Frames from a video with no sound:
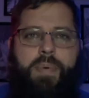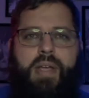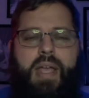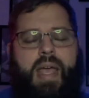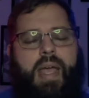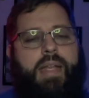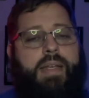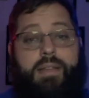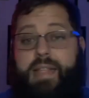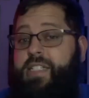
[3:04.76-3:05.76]
and
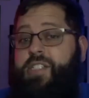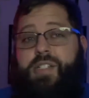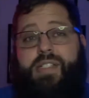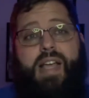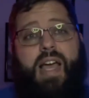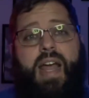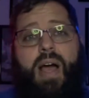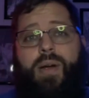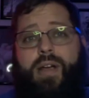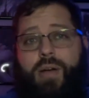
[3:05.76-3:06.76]
that's just kind of how
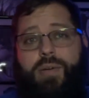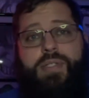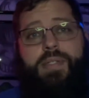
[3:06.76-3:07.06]
it goes.